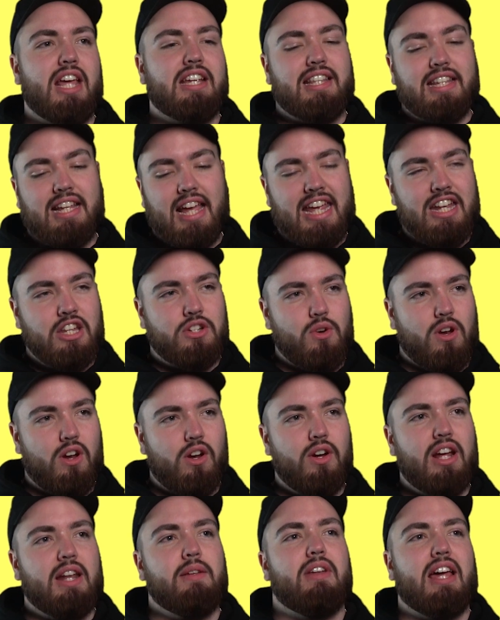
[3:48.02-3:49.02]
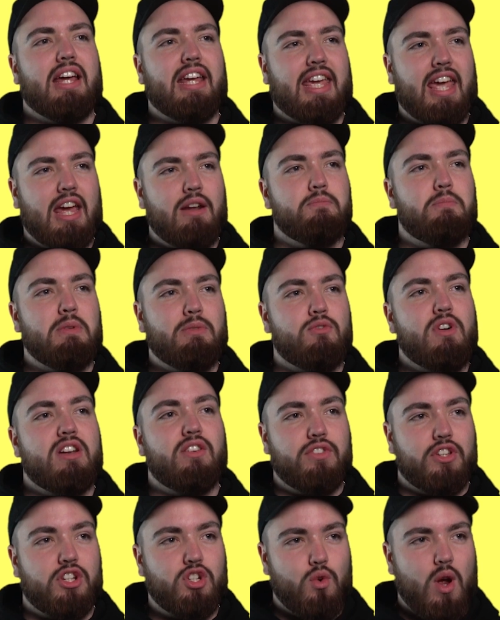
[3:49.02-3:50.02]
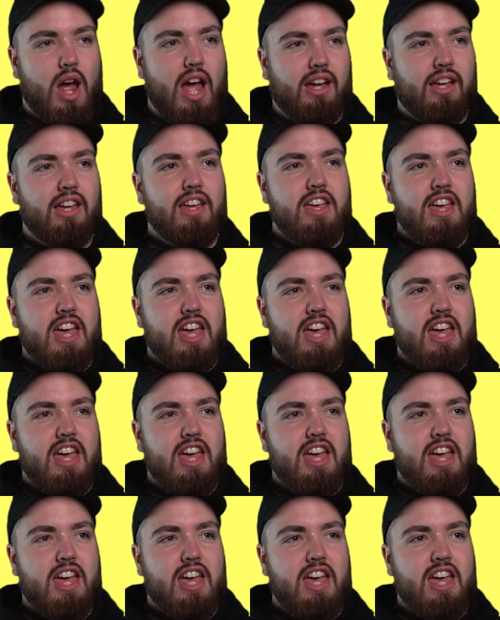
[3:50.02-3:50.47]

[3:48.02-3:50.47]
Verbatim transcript: That's like an intro and like getting people ready for the track.